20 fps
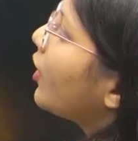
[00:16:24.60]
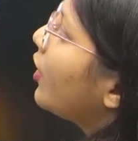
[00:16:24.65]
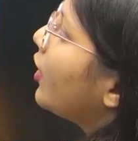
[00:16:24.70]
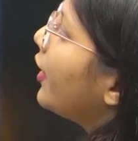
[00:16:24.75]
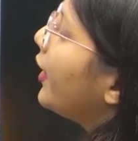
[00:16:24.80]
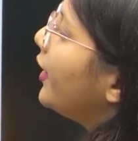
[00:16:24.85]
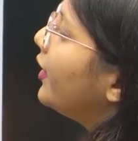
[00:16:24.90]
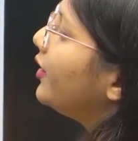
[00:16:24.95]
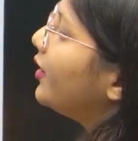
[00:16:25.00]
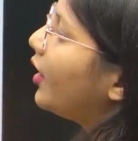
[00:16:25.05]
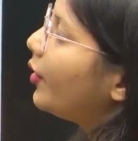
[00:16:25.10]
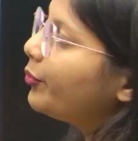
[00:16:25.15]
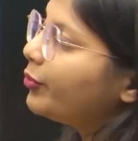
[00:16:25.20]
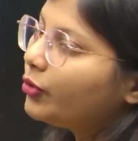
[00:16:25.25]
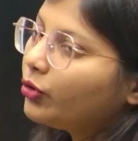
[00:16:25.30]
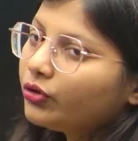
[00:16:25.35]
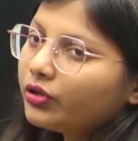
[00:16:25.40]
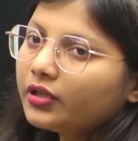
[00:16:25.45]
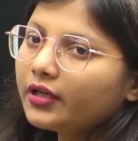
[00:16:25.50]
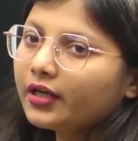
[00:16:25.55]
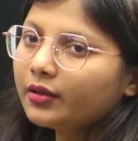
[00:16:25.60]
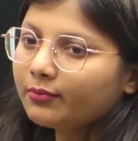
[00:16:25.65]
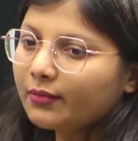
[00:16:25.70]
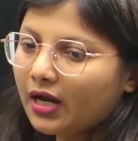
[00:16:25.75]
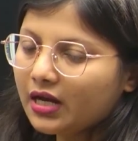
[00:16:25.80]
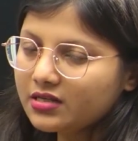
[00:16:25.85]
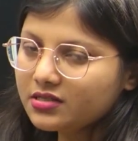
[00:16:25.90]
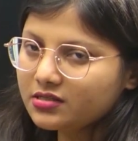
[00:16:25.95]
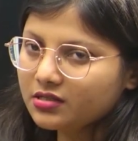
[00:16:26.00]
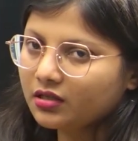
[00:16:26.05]
in computer and
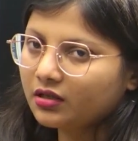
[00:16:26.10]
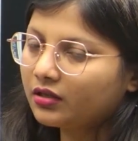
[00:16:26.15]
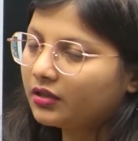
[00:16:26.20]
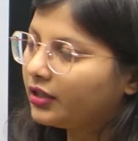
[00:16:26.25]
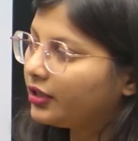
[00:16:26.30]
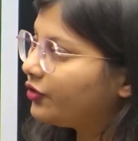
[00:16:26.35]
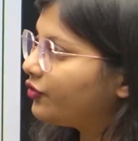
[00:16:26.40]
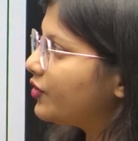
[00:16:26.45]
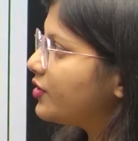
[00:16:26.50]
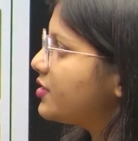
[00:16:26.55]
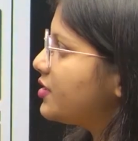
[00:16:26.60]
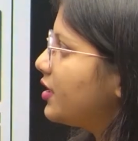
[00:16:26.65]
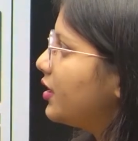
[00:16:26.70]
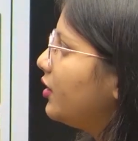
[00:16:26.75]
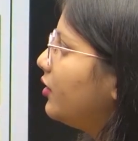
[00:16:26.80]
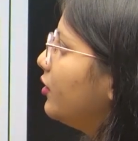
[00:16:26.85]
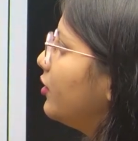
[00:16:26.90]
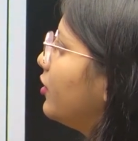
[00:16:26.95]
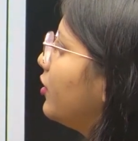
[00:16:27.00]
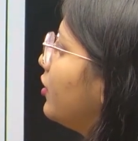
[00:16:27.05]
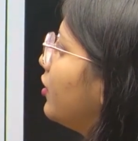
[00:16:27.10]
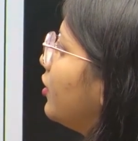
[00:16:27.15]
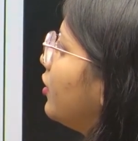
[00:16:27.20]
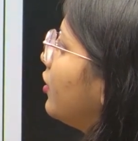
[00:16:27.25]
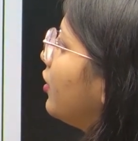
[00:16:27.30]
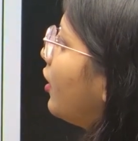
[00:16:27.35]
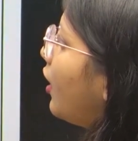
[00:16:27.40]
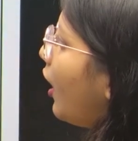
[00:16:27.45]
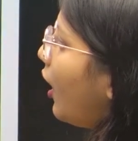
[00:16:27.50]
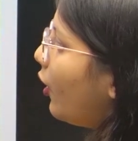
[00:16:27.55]
mass literacy,
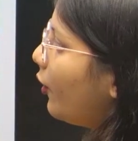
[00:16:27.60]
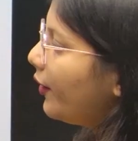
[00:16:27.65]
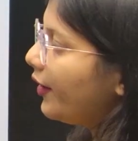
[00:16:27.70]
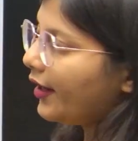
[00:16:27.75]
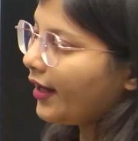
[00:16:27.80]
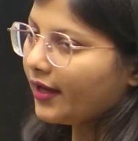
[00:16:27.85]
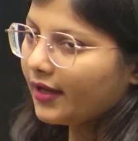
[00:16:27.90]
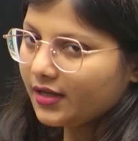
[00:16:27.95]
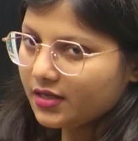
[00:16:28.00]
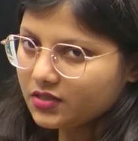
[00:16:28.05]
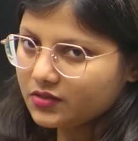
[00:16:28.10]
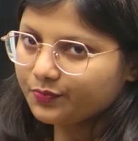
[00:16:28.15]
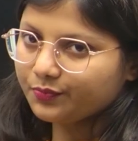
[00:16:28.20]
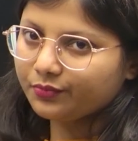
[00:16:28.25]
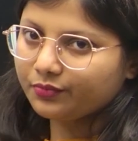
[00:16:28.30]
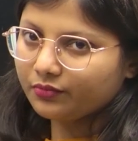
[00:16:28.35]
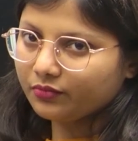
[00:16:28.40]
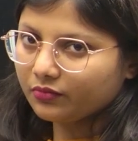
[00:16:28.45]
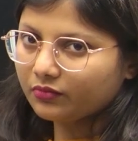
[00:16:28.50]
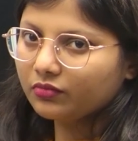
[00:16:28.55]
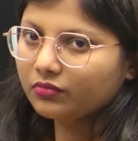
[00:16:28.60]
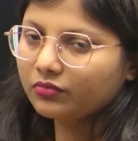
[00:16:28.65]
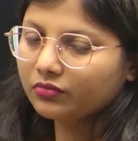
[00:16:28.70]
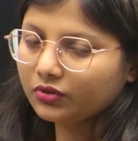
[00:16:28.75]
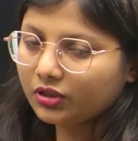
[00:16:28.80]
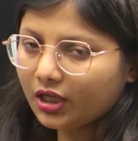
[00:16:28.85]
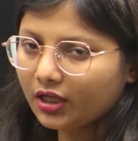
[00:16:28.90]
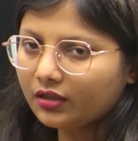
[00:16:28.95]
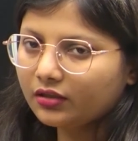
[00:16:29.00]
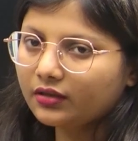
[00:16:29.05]
how AI has
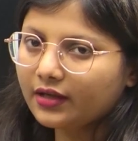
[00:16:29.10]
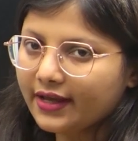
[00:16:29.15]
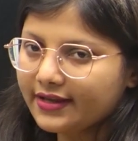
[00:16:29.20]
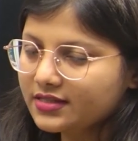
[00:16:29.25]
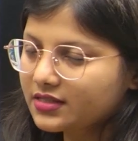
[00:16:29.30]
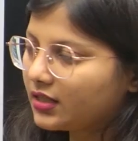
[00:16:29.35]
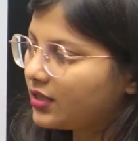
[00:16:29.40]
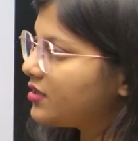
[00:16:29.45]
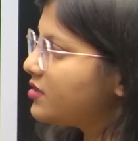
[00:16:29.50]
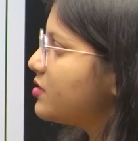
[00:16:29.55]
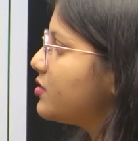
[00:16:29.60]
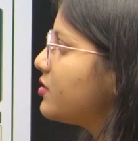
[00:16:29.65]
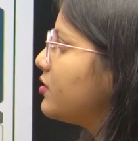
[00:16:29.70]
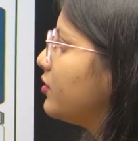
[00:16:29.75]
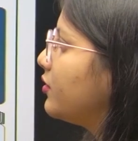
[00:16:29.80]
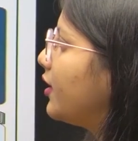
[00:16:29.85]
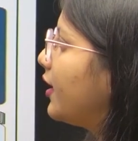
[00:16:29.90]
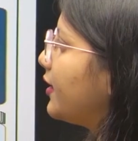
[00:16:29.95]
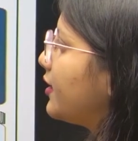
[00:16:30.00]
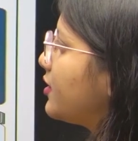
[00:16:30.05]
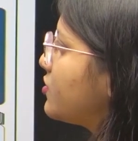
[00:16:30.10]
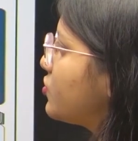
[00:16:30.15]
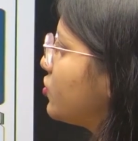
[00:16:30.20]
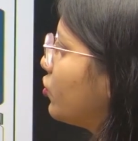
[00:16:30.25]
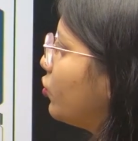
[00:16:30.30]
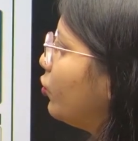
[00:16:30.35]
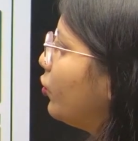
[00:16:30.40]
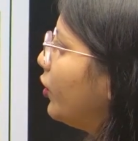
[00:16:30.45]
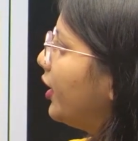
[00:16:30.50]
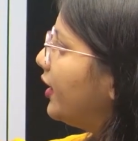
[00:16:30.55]
done excellence, that is
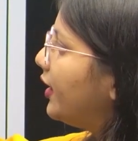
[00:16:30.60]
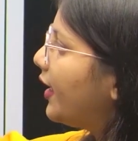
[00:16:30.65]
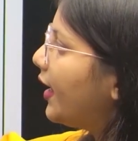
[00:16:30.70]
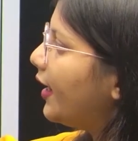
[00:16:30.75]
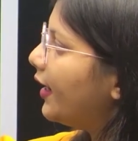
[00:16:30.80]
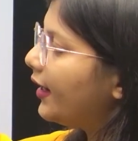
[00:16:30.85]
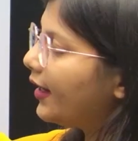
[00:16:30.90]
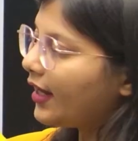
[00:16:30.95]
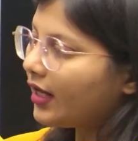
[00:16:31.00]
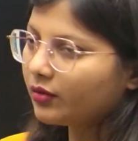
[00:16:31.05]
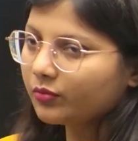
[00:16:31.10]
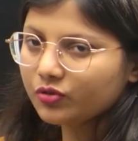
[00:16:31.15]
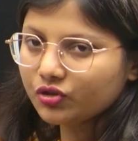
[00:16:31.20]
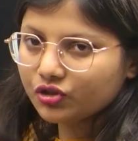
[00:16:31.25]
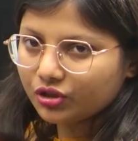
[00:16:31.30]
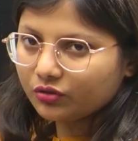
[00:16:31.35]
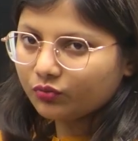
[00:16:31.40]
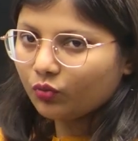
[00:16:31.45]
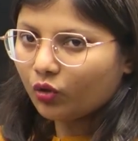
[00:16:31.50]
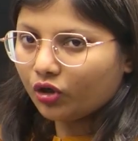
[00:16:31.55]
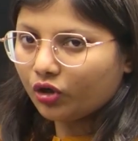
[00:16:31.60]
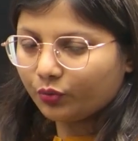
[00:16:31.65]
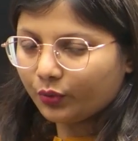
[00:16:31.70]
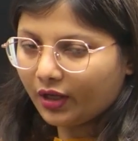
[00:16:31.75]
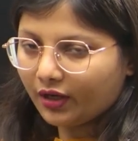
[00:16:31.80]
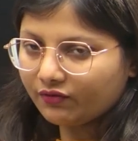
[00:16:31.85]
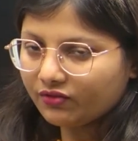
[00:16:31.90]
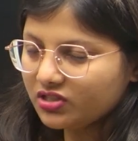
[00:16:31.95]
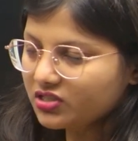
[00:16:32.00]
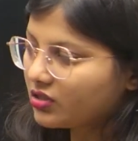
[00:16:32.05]
through India AI mission, what we
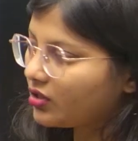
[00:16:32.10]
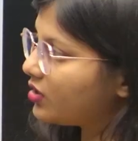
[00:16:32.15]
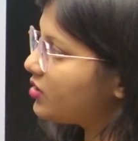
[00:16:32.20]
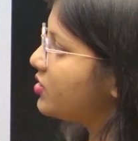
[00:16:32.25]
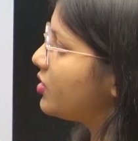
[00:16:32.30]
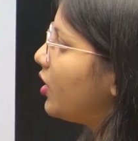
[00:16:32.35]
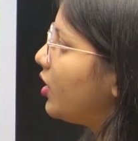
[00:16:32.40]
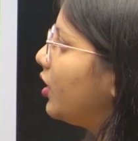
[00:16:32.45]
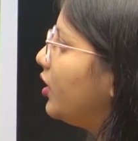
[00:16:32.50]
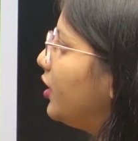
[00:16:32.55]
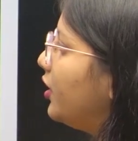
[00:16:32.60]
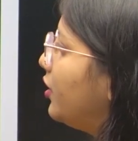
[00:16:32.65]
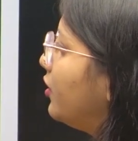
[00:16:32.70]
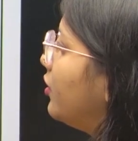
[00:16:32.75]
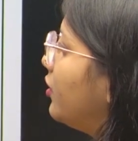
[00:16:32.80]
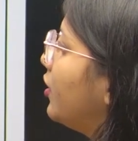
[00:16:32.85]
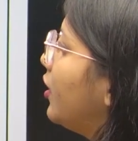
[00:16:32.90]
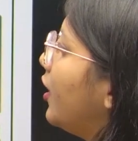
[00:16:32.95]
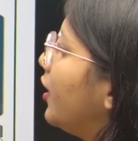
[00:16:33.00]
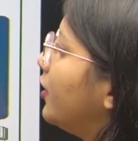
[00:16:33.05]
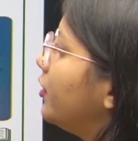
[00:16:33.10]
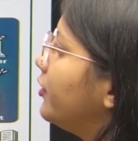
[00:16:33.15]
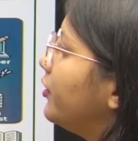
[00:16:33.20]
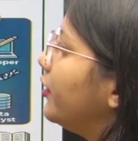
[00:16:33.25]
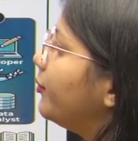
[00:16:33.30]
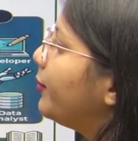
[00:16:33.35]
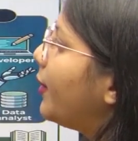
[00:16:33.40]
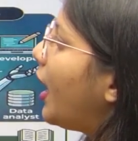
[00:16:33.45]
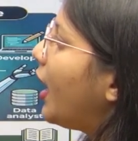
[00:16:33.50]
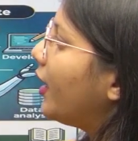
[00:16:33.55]
have discussed earlier.
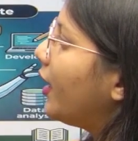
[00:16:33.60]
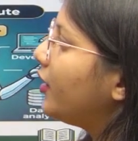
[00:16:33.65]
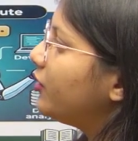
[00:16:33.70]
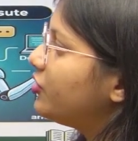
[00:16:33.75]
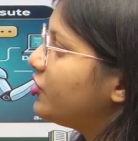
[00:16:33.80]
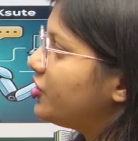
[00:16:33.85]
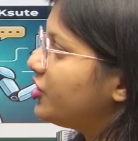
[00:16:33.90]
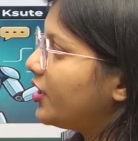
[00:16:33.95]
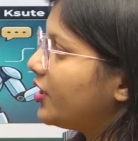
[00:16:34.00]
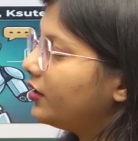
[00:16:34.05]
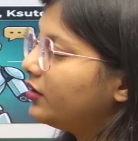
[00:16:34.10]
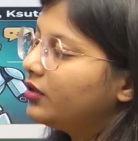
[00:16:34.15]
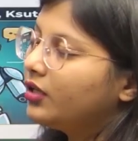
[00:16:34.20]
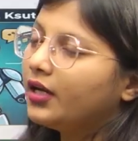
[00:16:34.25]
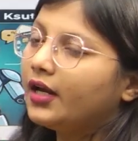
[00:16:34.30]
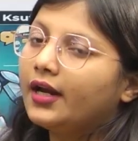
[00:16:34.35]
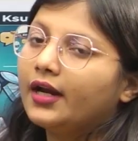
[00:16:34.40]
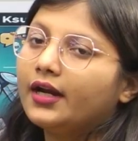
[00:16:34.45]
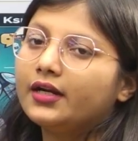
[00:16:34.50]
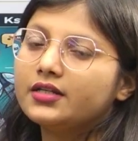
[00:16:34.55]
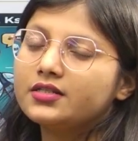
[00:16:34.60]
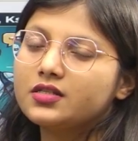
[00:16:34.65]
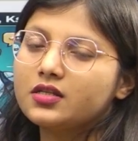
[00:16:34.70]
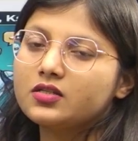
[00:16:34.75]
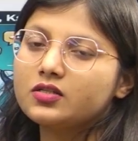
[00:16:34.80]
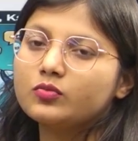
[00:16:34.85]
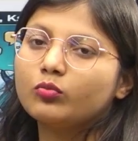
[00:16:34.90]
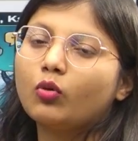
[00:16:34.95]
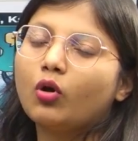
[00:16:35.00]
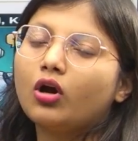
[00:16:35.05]
Then Bharat Gen, it is a
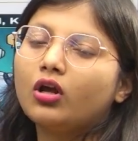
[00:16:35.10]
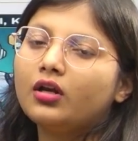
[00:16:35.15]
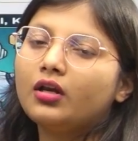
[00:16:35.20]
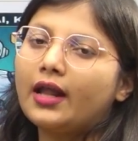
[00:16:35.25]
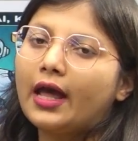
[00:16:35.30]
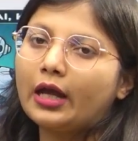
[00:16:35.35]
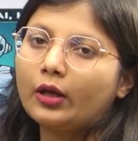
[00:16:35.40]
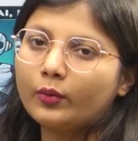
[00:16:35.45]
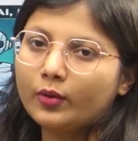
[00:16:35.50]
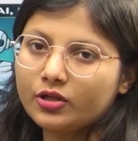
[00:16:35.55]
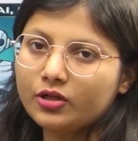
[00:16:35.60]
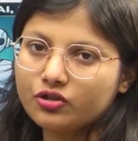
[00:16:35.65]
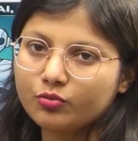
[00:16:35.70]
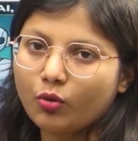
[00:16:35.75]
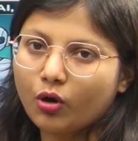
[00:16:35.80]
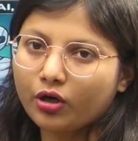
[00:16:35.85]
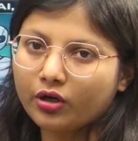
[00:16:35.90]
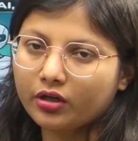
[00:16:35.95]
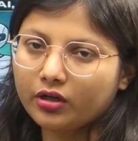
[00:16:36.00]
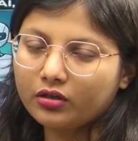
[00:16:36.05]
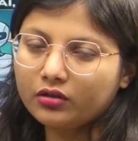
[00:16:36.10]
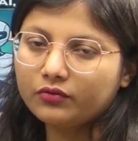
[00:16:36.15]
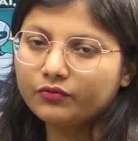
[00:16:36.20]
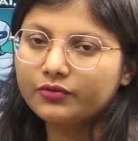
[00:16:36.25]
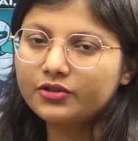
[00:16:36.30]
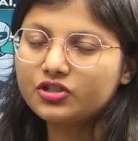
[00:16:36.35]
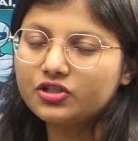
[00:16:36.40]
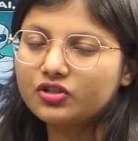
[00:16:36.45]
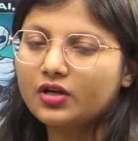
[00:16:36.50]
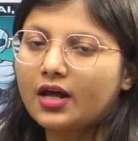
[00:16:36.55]
small language model which
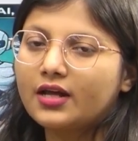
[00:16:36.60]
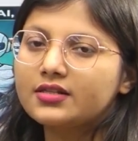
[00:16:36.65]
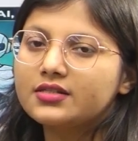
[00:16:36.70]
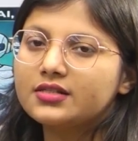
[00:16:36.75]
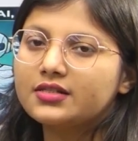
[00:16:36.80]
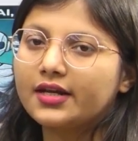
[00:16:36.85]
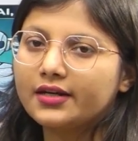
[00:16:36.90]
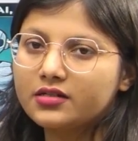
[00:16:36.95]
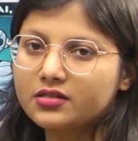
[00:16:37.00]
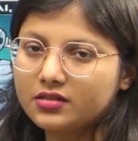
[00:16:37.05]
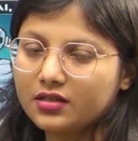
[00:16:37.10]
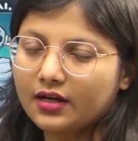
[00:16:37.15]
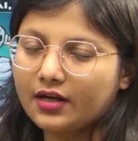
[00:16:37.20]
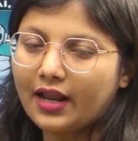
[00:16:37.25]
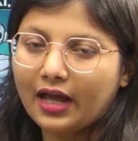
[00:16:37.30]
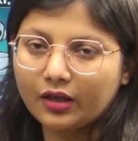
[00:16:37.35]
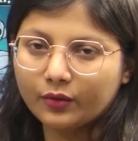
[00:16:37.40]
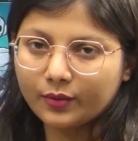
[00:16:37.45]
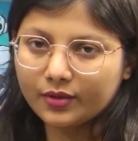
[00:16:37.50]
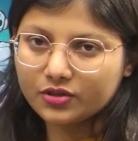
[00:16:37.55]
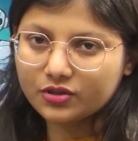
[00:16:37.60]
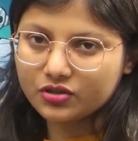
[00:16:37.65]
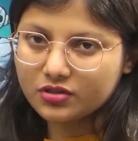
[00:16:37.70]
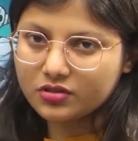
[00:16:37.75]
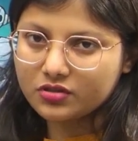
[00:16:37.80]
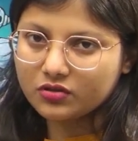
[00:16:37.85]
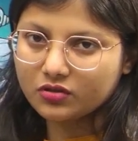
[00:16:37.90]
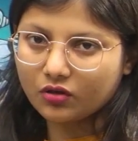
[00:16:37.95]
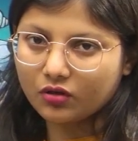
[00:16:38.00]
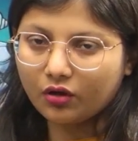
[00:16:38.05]
translates the
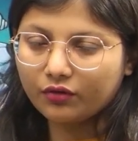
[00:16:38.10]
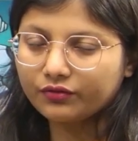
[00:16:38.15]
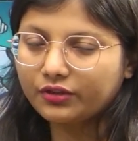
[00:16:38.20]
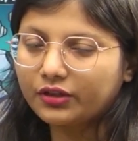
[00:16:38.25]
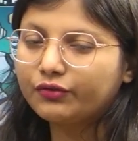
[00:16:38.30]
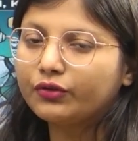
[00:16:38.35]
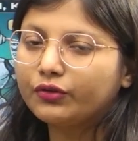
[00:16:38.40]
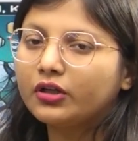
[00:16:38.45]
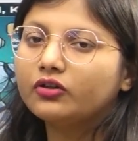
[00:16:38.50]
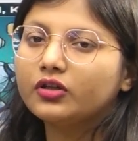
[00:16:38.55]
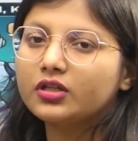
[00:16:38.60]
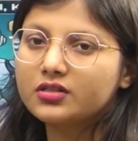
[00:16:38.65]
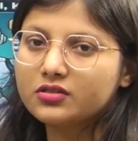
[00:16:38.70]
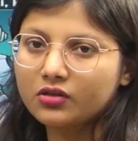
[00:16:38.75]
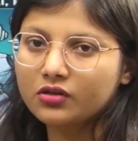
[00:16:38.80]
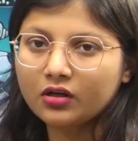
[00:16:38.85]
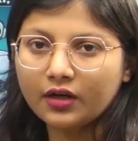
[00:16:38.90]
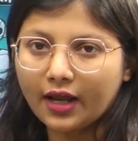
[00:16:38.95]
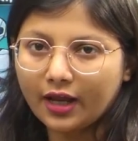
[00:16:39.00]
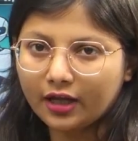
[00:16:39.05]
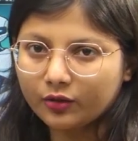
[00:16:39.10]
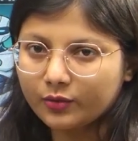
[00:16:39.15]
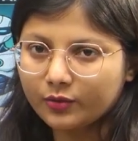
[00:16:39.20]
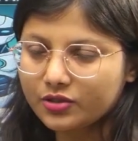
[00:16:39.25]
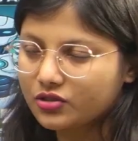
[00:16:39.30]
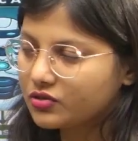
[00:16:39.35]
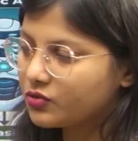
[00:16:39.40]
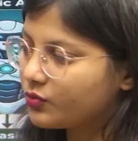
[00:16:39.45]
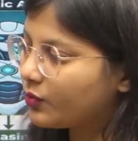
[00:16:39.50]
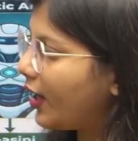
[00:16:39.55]
languages of different regional
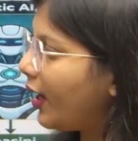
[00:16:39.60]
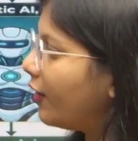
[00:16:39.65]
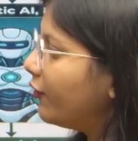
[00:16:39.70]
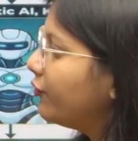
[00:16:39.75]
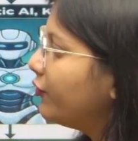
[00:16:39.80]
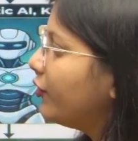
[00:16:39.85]
languages we have.